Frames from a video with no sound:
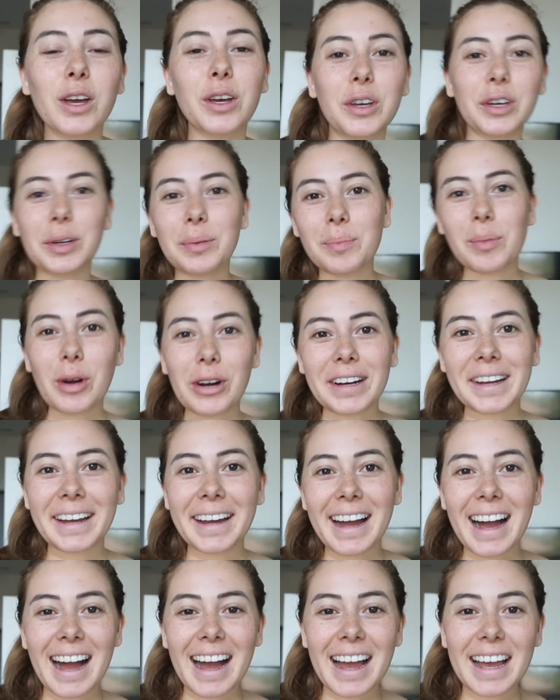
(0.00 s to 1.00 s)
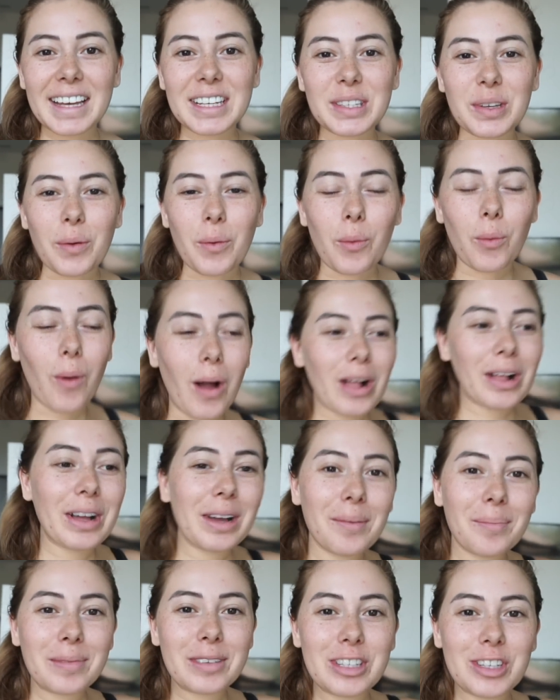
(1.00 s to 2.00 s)
Good morning, guys.
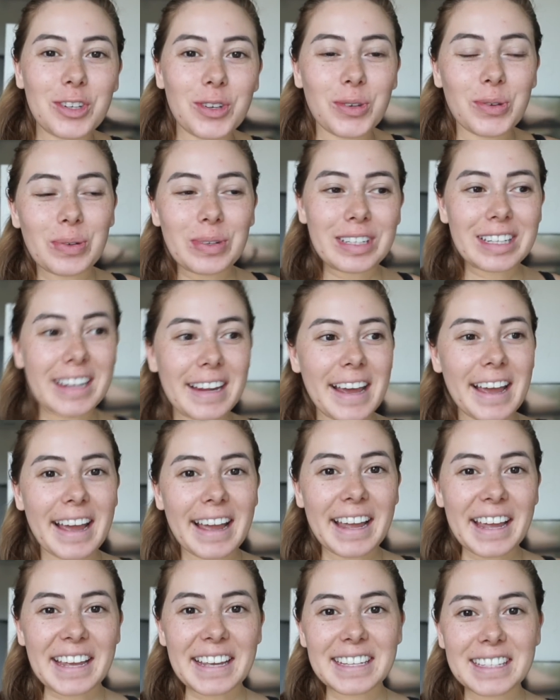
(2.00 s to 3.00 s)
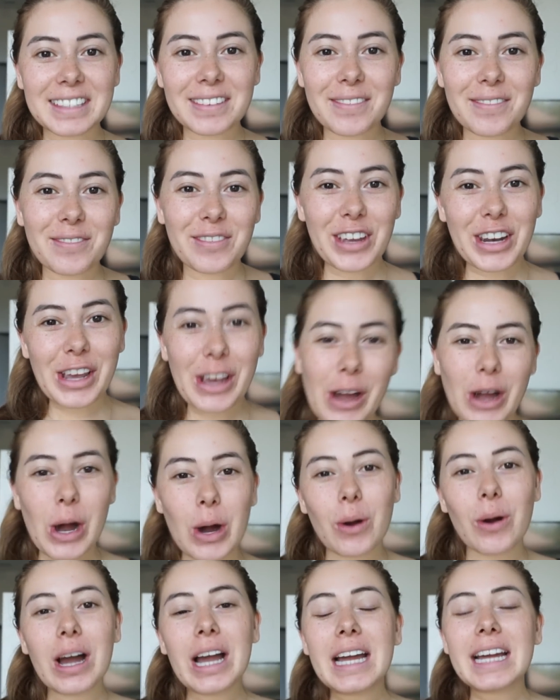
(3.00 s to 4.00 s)
Welcome to today's
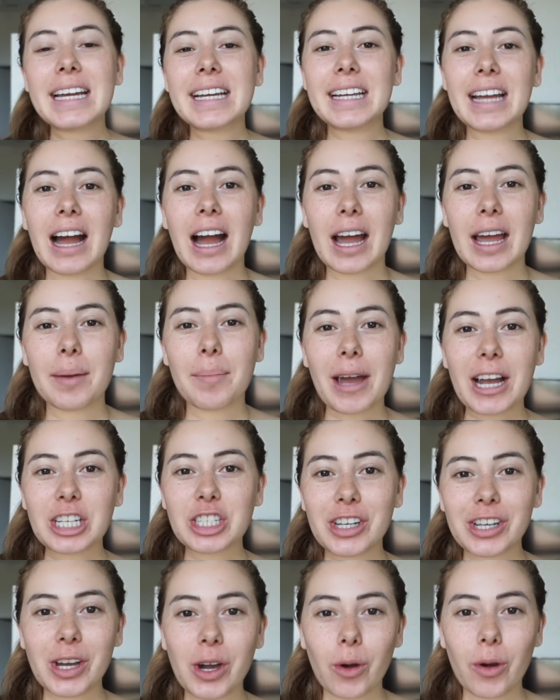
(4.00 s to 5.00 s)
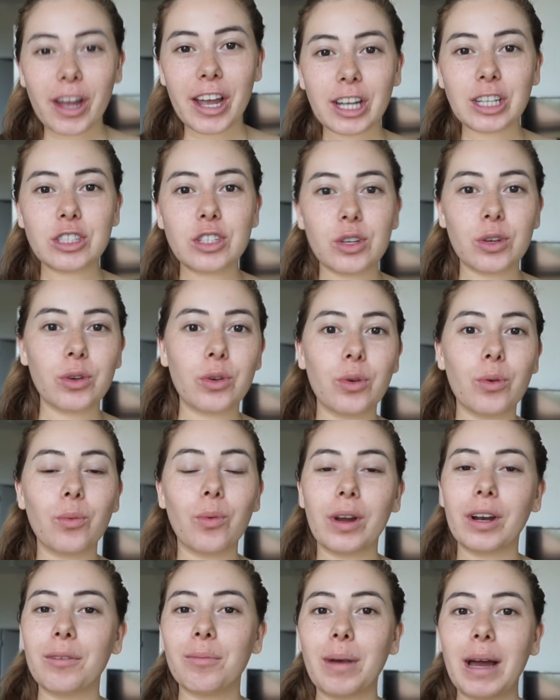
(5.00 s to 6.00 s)
video. I am actually going to
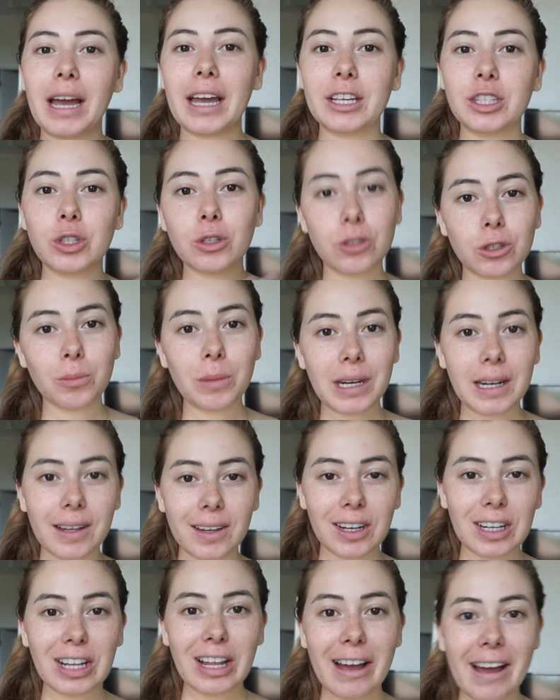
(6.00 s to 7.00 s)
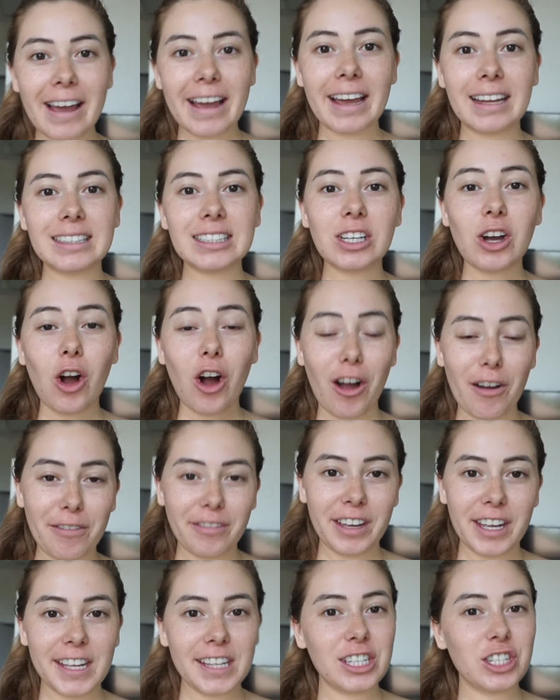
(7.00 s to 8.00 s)
one of my social media clients'
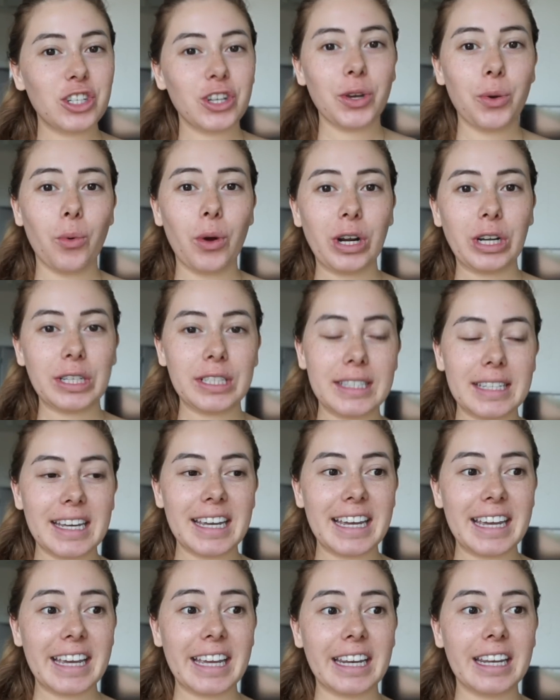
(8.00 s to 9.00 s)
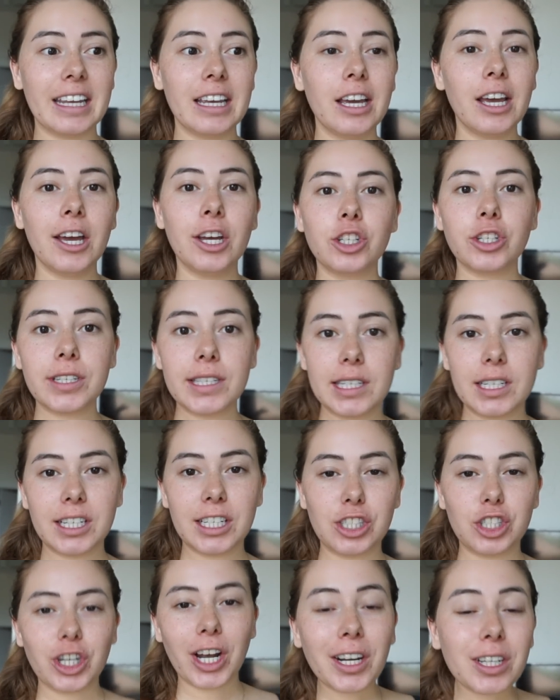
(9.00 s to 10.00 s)
office. She's an
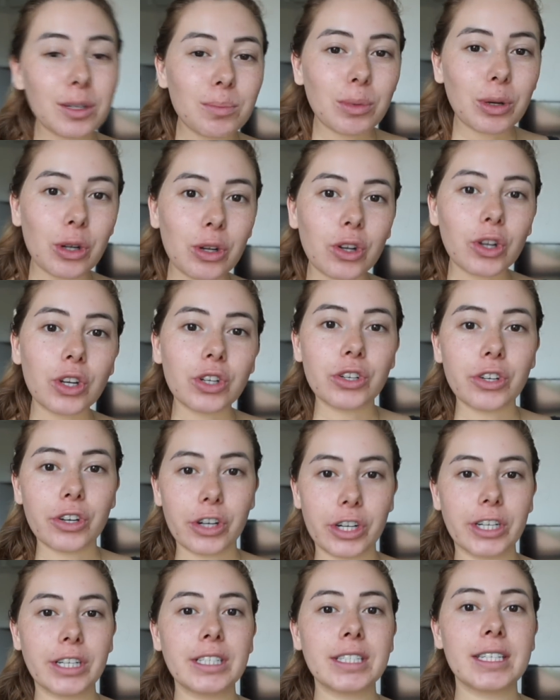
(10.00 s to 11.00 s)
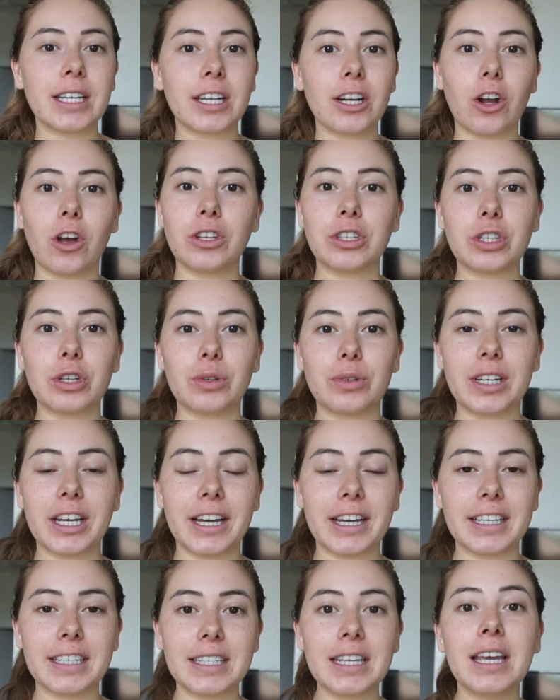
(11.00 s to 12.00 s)
injectable nurse and also
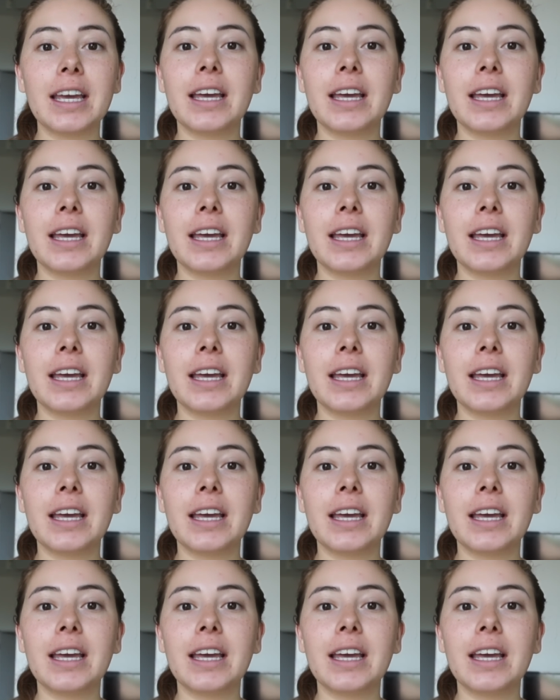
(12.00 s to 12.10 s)
does